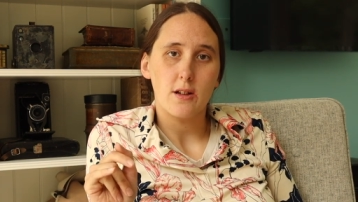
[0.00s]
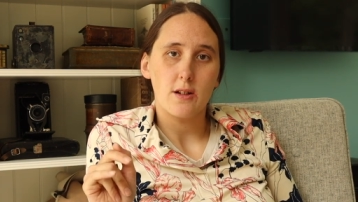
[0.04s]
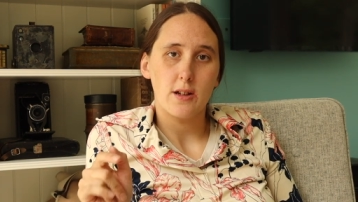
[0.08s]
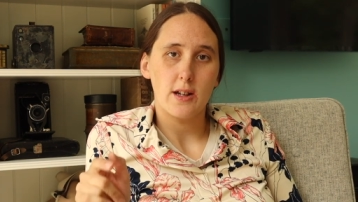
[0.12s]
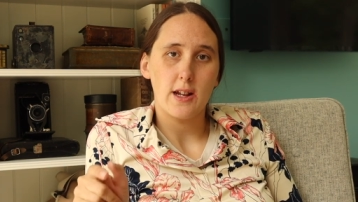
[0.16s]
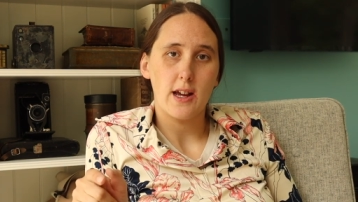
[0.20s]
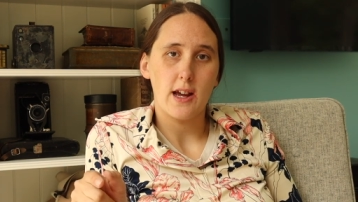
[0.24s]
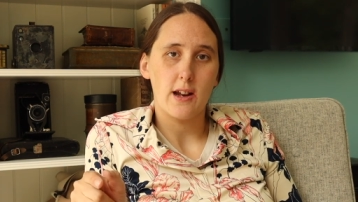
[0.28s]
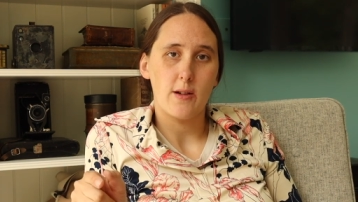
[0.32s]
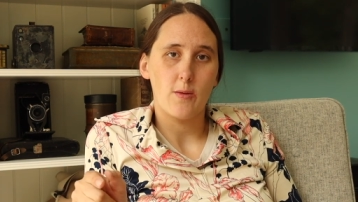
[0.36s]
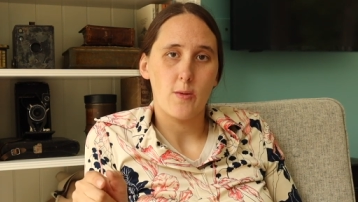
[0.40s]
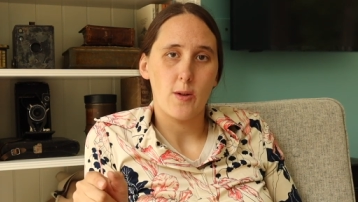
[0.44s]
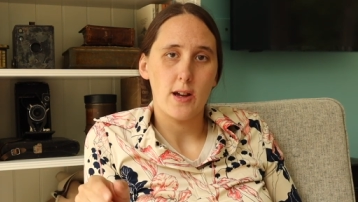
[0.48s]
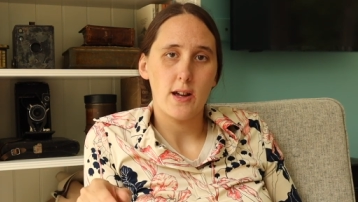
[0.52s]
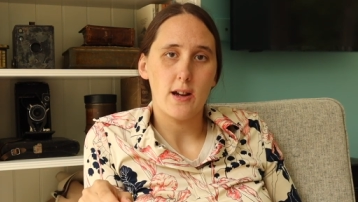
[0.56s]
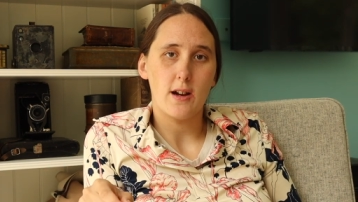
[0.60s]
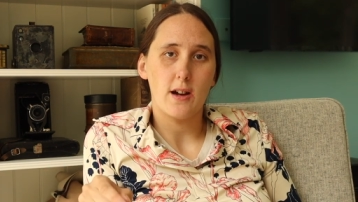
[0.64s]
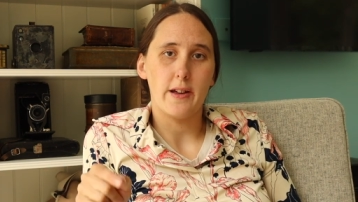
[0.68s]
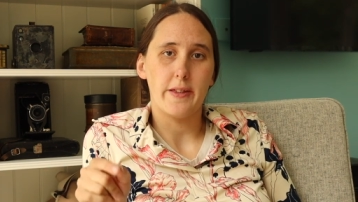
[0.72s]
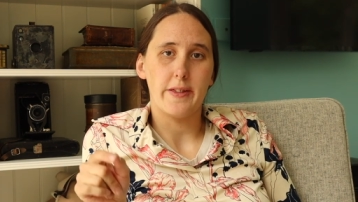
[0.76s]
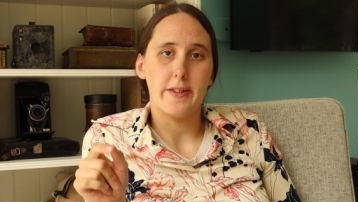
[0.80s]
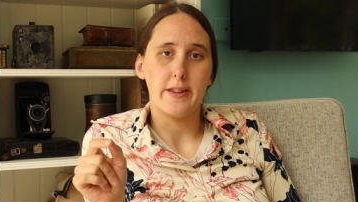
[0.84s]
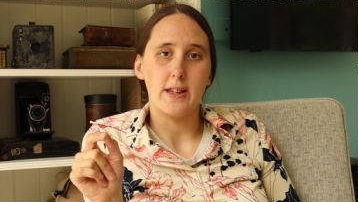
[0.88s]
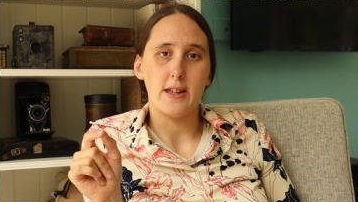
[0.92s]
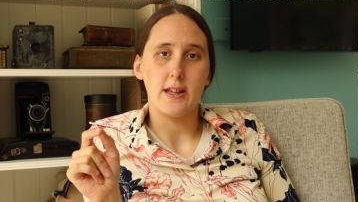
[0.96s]
good headway
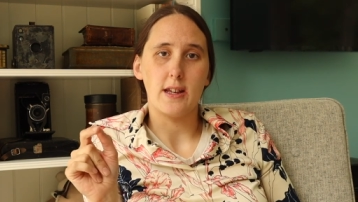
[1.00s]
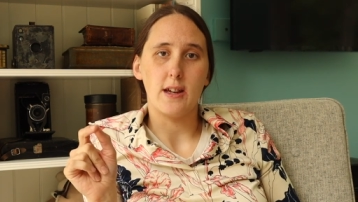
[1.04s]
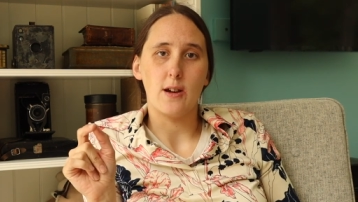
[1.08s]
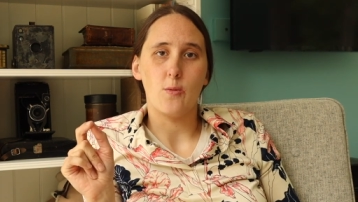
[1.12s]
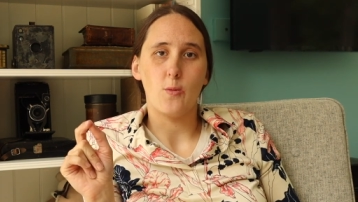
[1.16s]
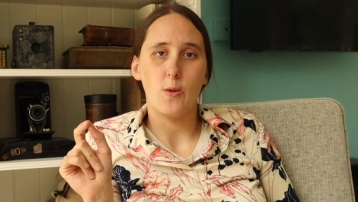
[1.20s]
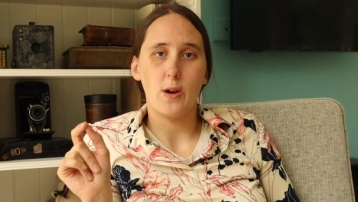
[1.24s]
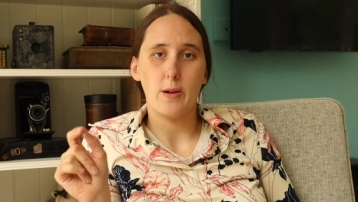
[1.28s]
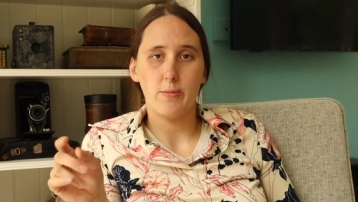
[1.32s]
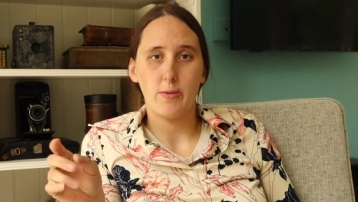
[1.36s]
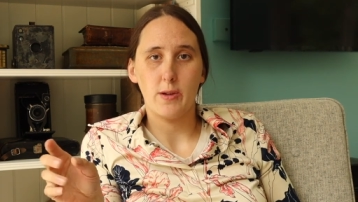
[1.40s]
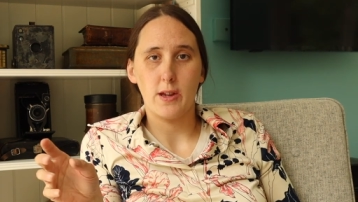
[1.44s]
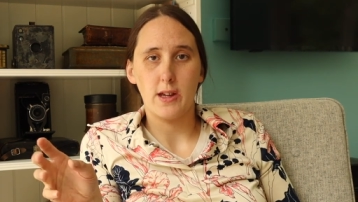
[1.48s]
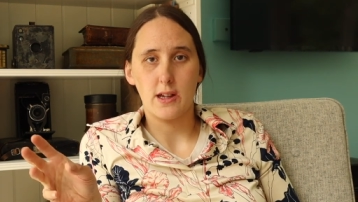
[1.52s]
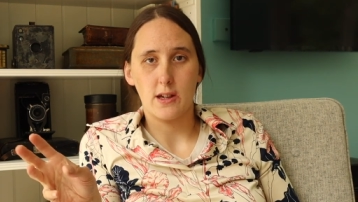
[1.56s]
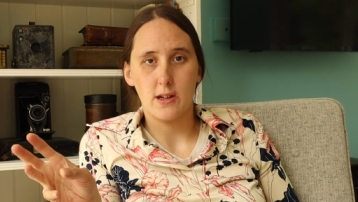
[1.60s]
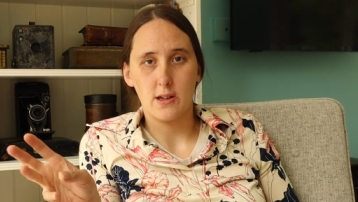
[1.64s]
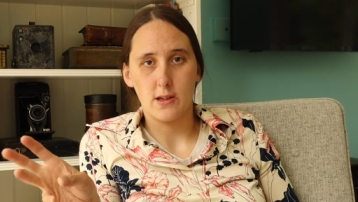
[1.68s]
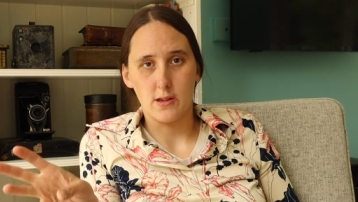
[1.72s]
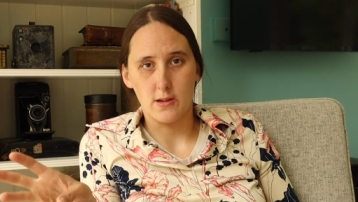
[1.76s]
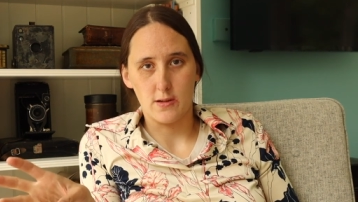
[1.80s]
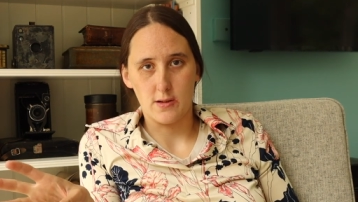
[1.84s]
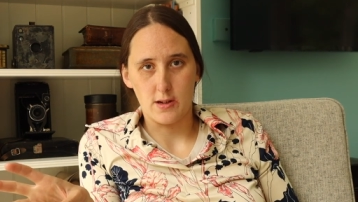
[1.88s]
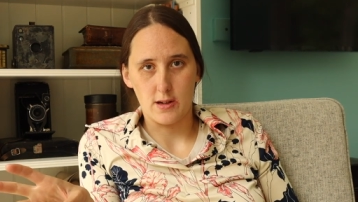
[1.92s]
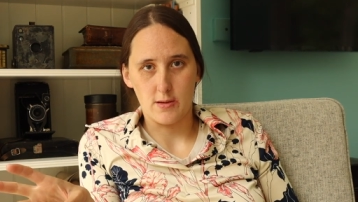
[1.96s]
on the wet plate
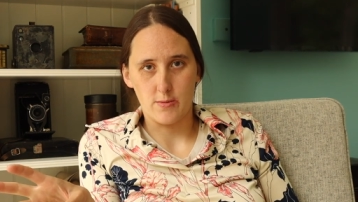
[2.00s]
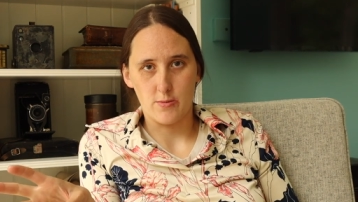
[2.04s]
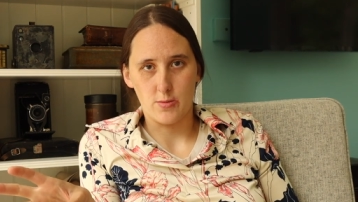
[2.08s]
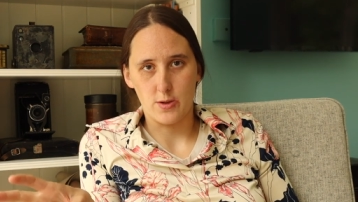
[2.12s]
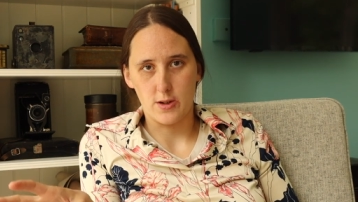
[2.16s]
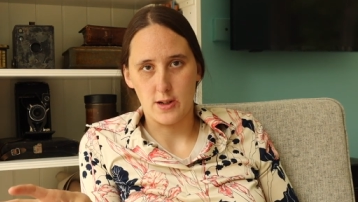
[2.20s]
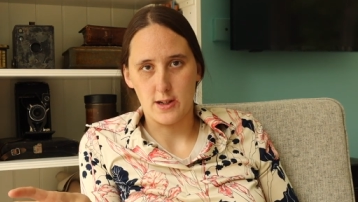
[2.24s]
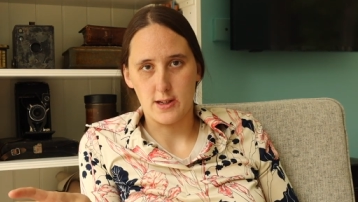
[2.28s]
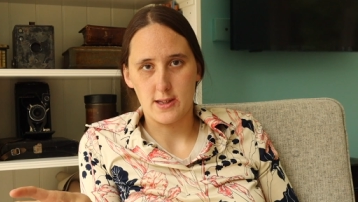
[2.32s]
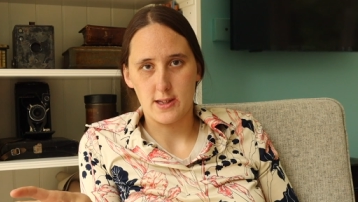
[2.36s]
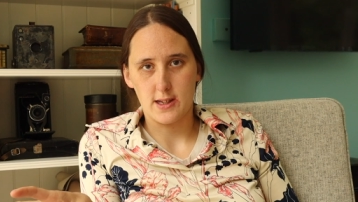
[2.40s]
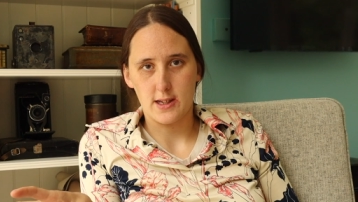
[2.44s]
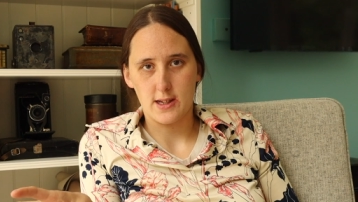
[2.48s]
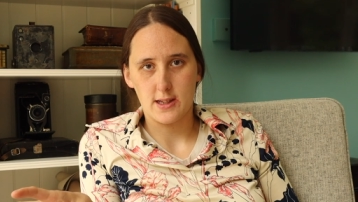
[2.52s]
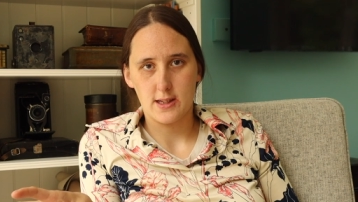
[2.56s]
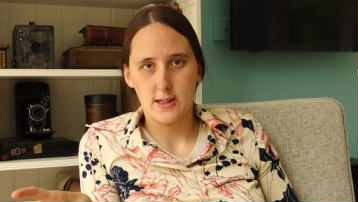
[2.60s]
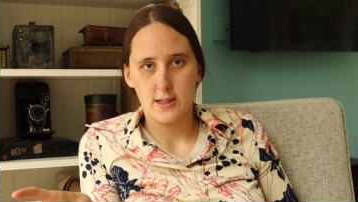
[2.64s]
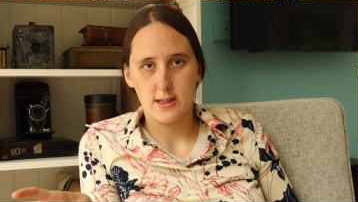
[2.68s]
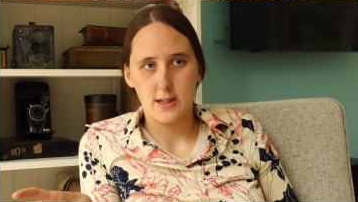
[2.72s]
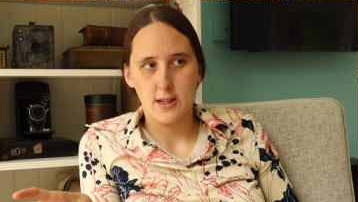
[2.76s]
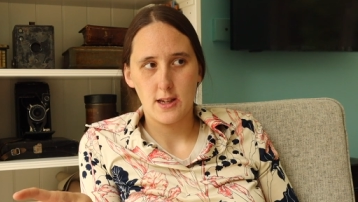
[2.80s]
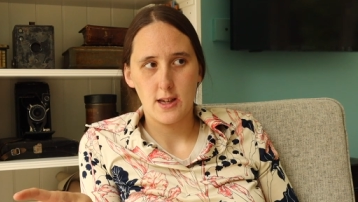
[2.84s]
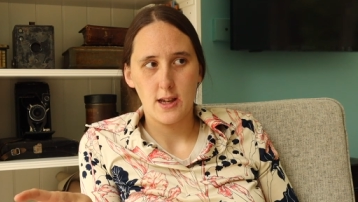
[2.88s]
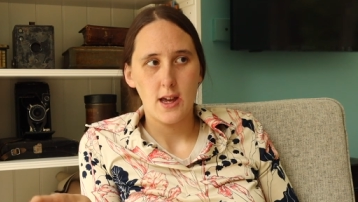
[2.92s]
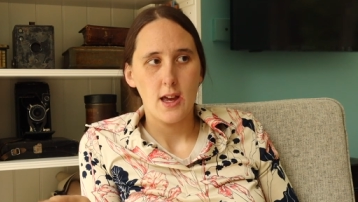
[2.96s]
collodion
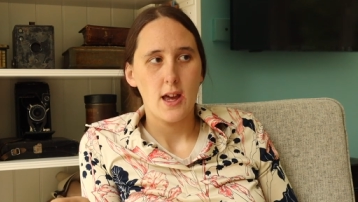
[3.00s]
process.